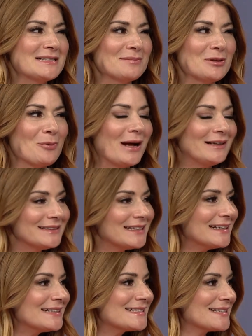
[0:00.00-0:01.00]
some of the wild
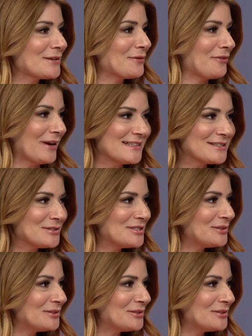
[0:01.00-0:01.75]
things that their mm-hmm. friends are